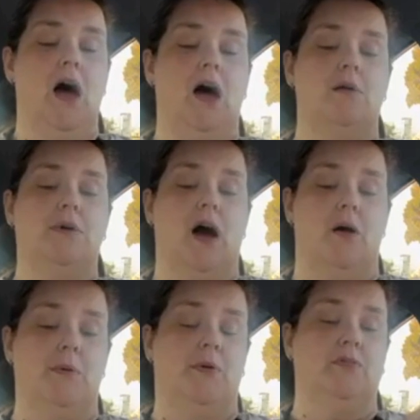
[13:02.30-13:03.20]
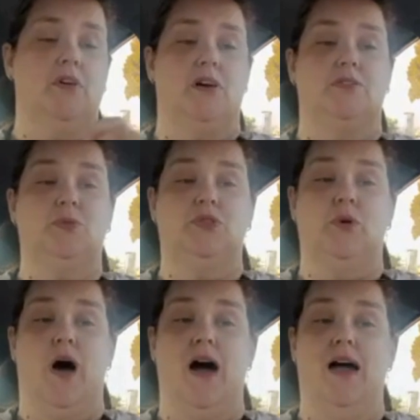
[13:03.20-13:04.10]
I mean, I'll be perfectly honest with
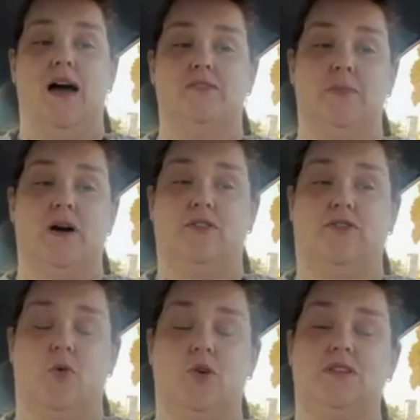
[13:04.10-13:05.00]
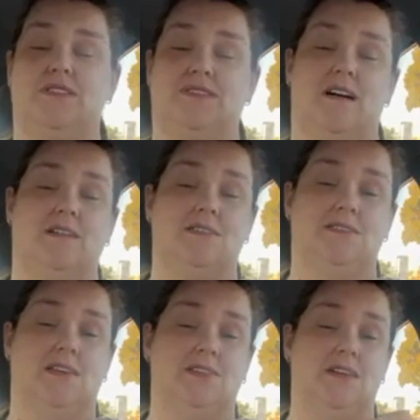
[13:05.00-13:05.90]
you. I have about 4
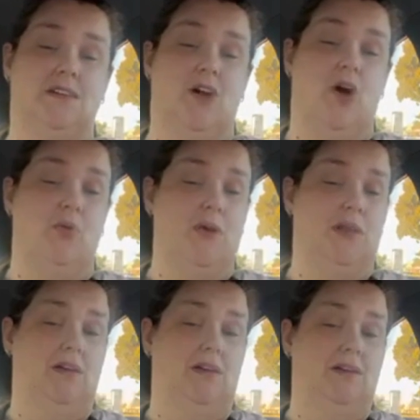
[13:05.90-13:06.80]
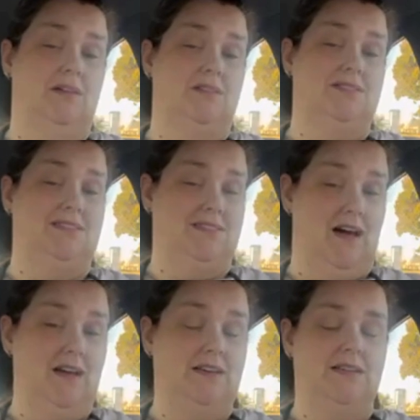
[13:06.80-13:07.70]
designs, I think, already
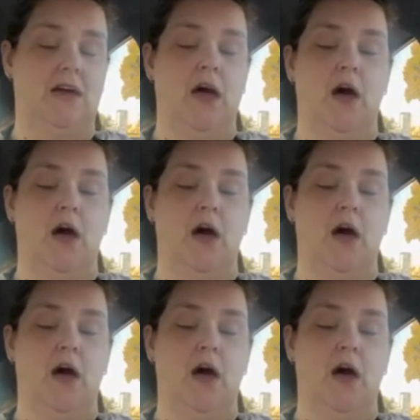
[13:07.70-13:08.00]
designed,